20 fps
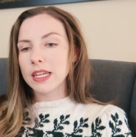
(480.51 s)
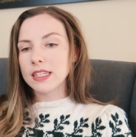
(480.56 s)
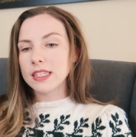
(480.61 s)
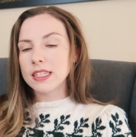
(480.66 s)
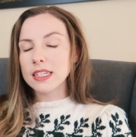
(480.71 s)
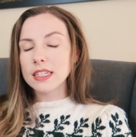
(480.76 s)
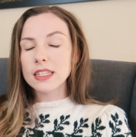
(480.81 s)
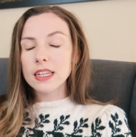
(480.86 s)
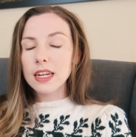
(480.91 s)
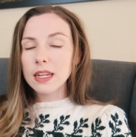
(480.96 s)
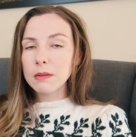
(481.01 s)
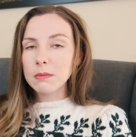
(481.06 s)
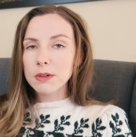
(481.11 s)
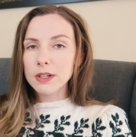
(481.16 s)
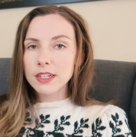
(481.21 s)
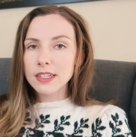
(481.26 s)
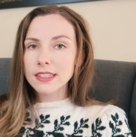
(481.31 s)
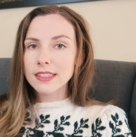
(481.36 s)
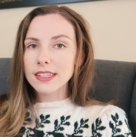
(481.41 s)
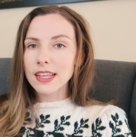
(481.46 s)
antique knitting
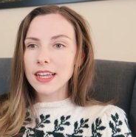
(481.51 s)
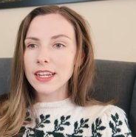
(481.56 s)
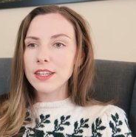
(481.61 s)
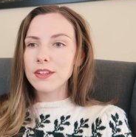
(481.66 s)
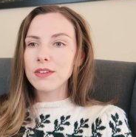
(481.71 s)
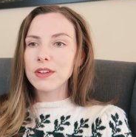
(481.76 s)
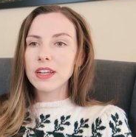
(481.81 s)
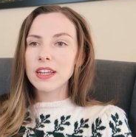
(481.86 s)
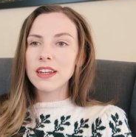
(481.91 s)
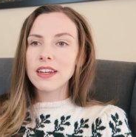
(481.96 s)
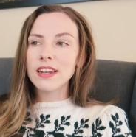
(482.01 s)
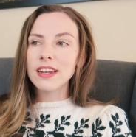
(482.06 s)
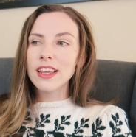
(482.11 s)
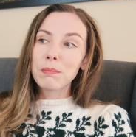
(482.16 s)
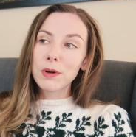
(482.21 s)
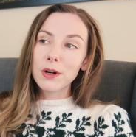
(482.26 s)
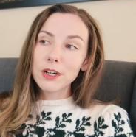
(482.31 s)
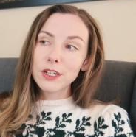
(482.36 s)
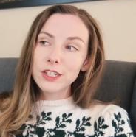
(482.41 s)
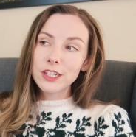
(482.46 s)
books and you can
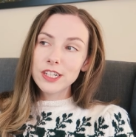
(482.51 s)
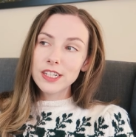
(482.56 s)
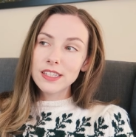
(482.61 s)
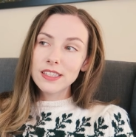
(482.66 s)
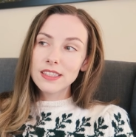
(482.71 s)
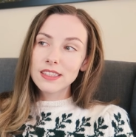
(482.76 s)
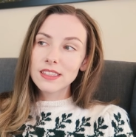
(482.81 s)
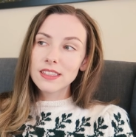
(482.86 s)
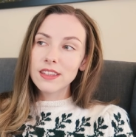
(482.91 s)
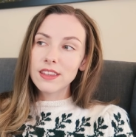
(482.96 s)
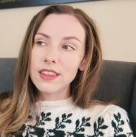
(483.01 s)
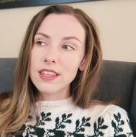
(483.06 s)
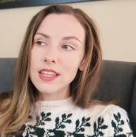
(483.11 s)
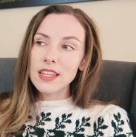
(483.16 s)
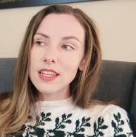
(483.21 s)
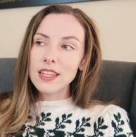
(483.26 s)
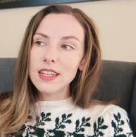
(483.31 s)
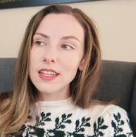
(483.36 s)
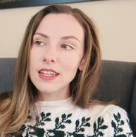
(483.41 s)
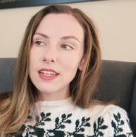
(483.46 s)
purchase
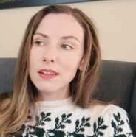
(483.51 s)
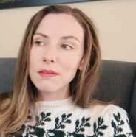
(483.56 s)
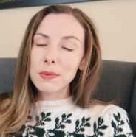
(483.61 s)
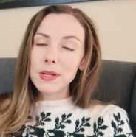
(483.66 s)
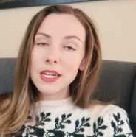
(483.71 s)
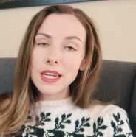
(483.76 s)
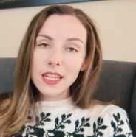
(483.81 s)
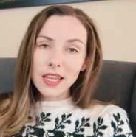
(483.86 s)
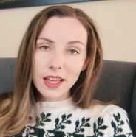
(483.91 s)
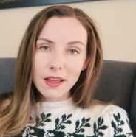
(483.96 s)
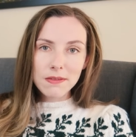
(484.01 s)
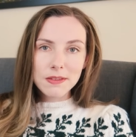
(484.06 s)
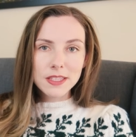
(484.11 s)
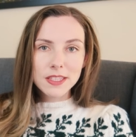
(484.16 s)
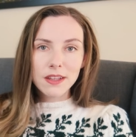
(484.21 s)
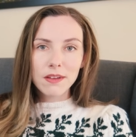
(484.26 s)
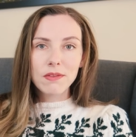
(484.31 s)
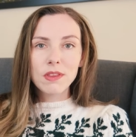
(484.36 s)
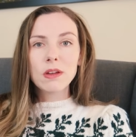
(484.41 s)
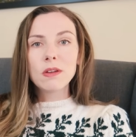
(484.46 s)
the PDFs
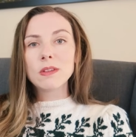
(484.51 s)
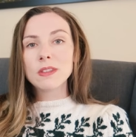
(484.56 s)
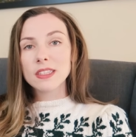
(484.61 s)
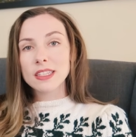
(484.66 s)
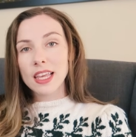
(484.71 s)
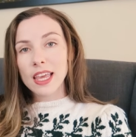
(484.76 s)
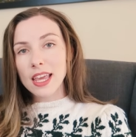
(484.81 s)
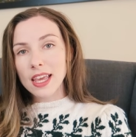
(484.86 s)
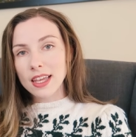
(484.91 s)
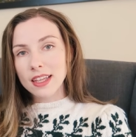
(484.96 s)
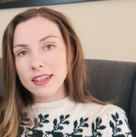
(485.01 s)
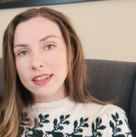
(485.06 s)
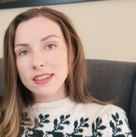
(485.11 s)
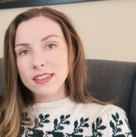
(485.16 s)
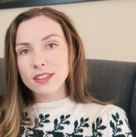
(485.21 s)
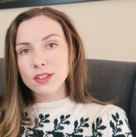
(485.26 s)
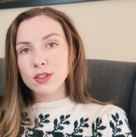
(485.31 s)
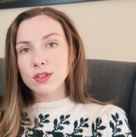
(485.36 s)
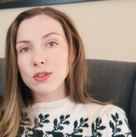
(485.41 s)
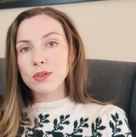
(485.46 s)
of those
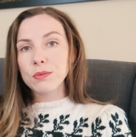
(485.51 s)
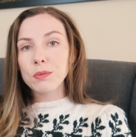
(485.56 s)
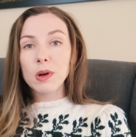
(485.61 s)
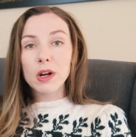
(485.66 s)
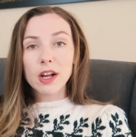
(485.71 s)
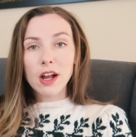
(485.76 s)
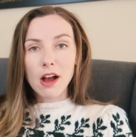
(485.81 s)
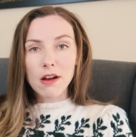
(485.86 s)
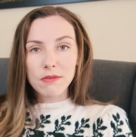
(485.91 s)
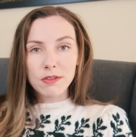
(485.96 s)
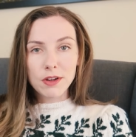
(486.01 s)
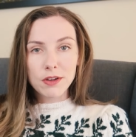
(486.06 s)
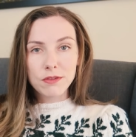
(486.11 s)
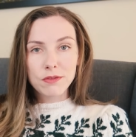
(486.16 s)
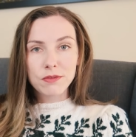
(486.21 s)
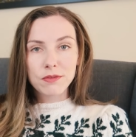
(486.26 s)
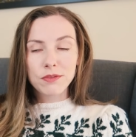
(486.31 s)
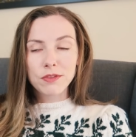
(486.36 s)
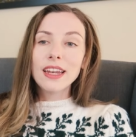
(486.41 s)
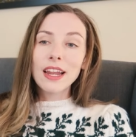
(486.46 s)
scans to work off
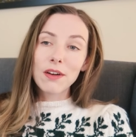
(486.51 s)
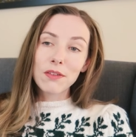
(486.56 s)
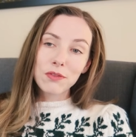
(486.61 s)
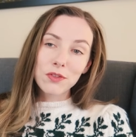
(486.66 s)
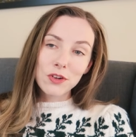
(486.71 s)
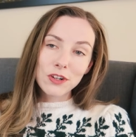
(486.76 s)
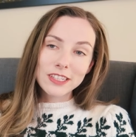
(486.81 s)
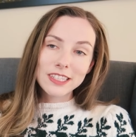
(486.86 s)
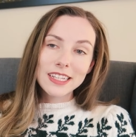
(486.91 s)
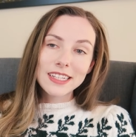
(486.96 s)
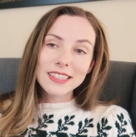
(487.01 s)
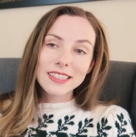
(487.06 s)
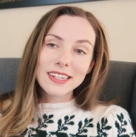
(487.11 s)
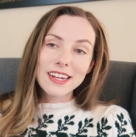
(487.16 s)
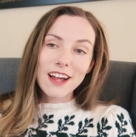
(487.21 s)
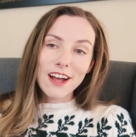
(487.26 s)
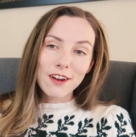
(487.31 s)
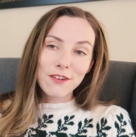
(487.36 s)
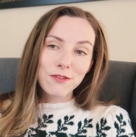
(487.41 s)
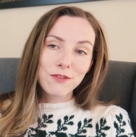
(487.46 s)
of. Now, of course, it's
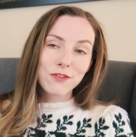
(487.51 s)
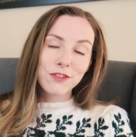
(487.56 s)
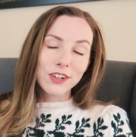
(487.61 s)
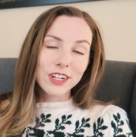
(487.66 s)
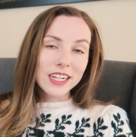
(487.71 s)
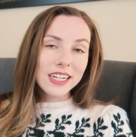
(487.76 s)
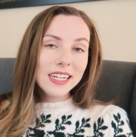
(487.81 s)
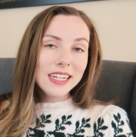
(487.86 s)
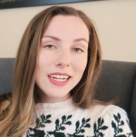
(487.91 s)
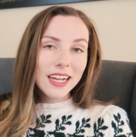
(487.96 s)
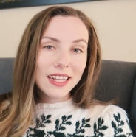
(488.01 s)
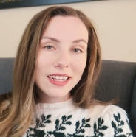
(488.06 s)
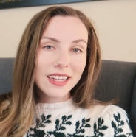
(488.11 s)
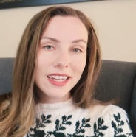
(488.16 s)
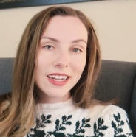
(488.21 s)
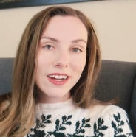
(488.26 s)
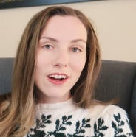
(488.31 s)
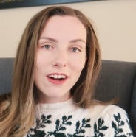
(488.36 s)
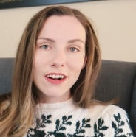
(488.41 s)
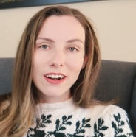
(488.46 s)
not free,
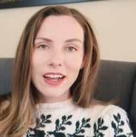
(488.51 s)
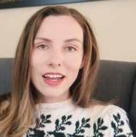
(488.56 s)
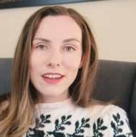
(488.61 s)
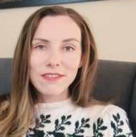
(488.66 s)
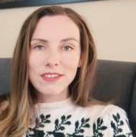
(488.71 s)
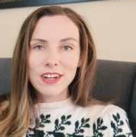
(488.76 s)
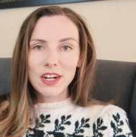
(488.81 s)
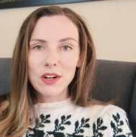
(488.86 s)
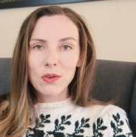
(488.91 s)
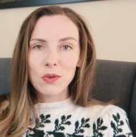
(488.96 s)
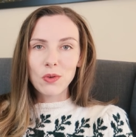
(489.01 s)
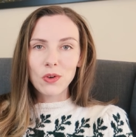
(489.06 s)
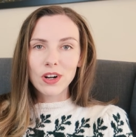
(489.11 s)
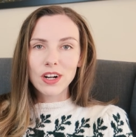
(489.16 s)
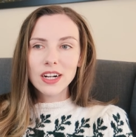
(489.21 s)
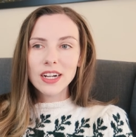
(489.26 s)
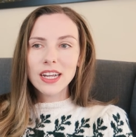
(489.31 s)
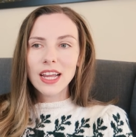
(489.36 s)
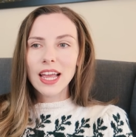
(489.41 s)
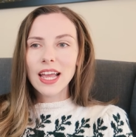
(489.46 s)
unlike
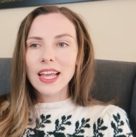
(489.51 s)
archive.org,